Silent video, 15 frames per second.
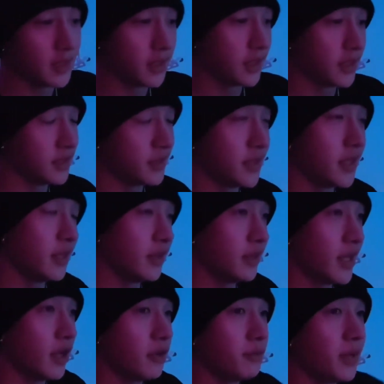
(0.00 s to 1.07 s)
because then
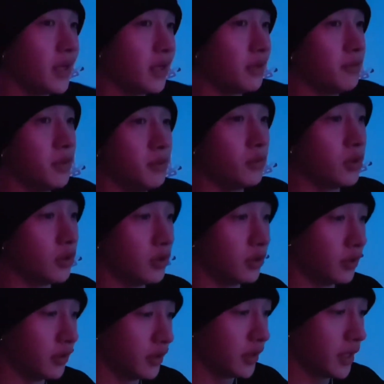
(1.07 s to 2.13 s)
that would make it a bit
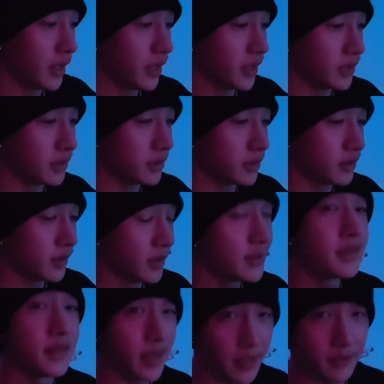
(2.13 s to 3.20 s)
more, I guess,
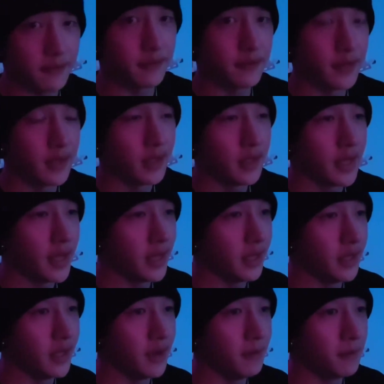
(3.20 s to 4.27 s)
safe, and
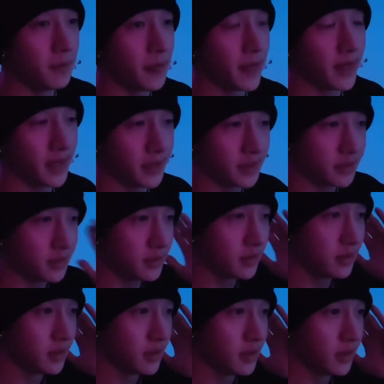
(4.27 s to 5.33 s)
I guess
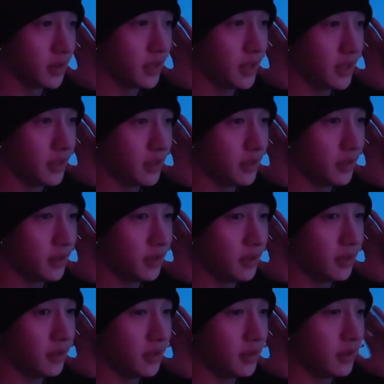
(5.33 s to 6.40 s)

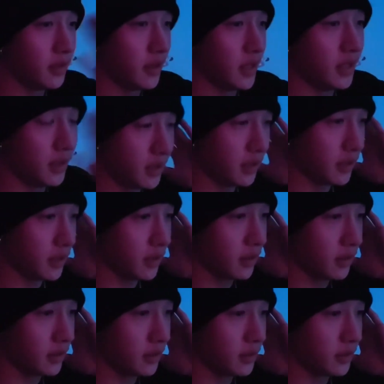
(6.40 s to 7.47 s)
in the
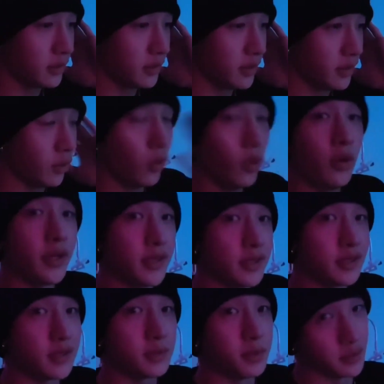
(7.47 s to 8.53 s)

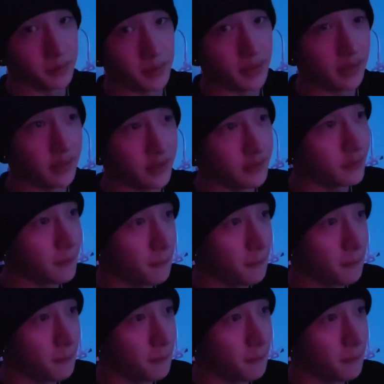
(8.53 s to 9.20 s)
audience perspective,